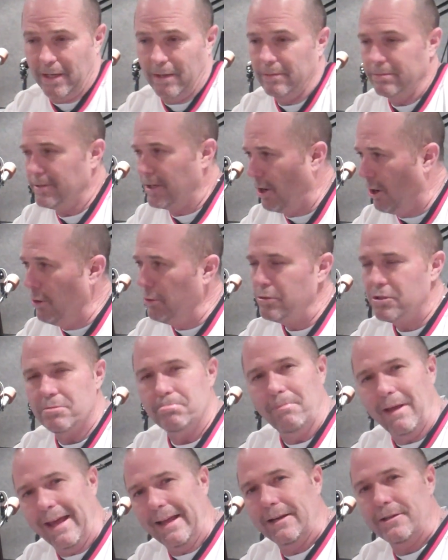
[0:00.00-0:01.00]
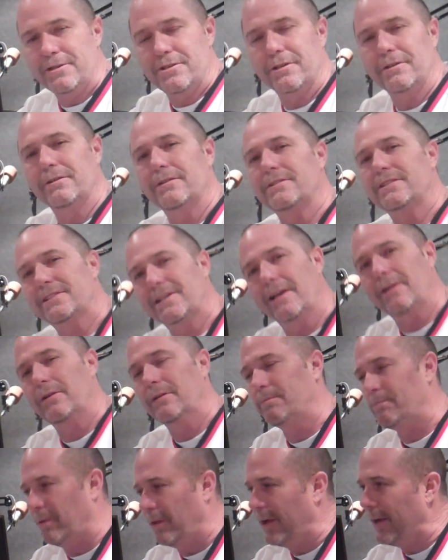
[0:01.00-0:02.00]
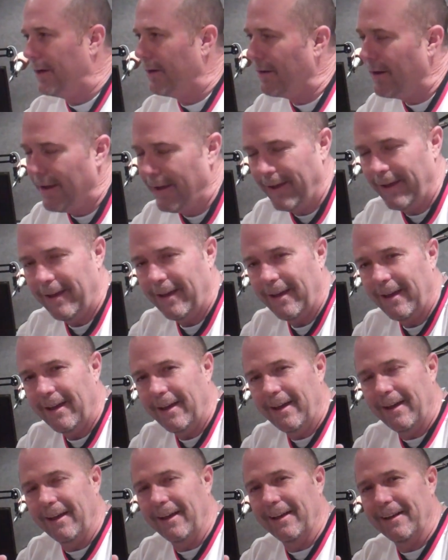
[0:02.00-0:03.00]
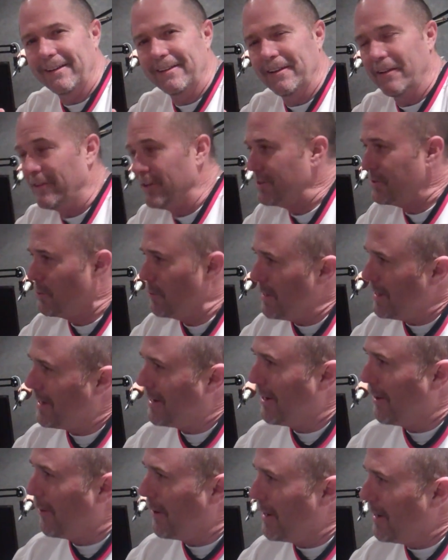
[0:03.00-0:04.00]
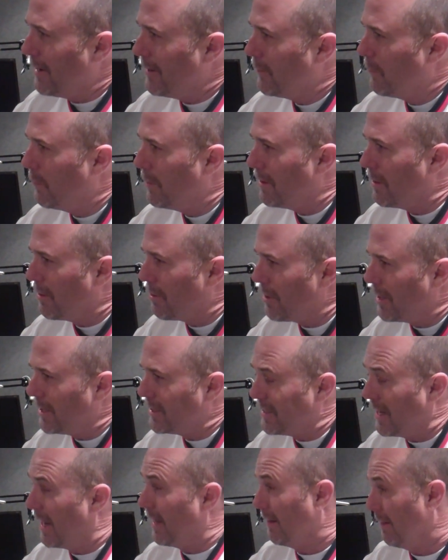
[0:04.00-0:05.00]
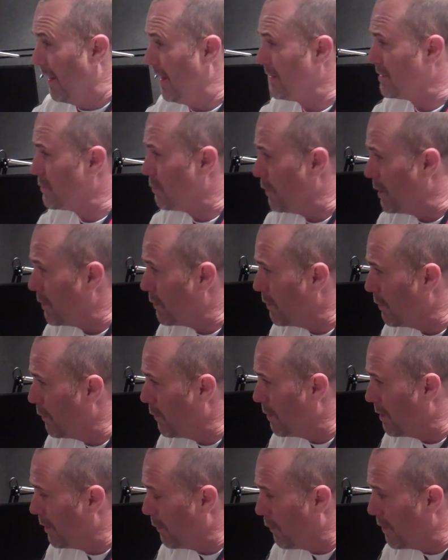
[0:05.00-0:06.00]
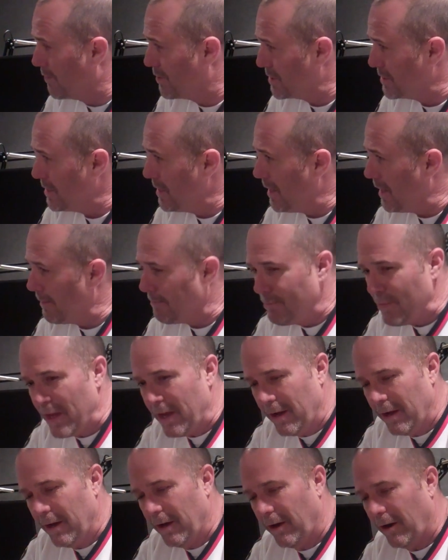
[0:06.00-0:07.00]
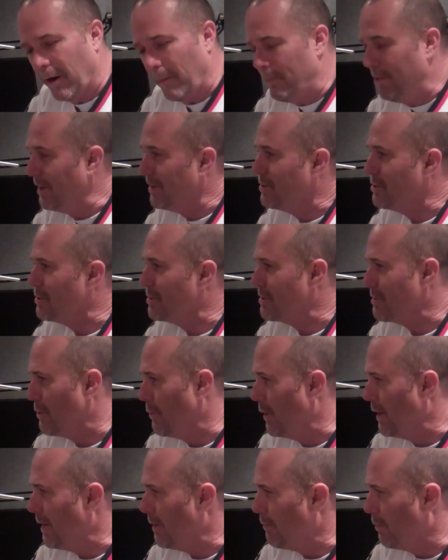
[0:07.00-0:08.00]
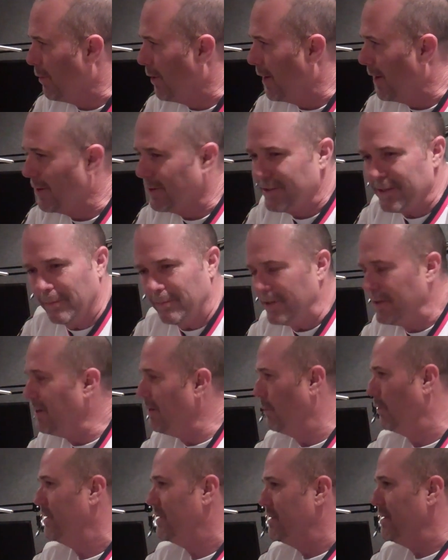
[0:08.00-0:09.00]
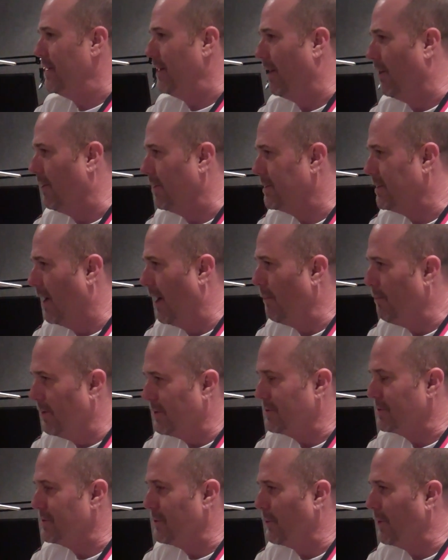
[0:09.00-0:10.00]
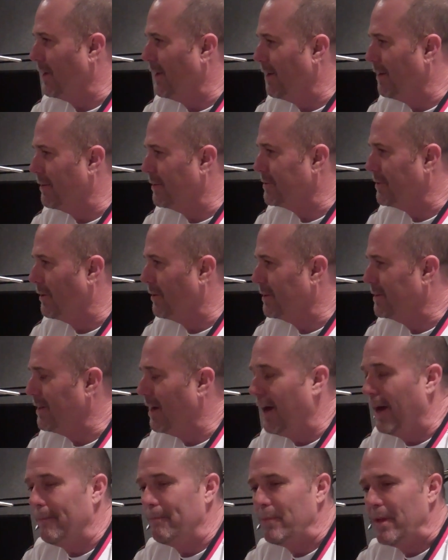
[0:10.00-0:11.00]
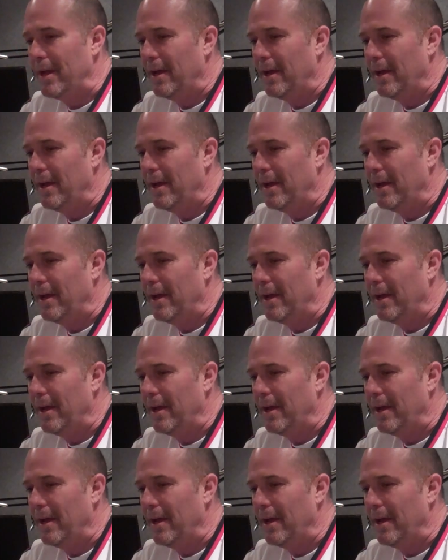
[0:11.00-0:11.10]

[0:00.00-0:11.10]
coach, manager, etc., player. And this week, Harry, one of the things, and last week, that we've seen are pitchers throwing at players. Something we see that all the time, pitchers throwing at hitters all the time.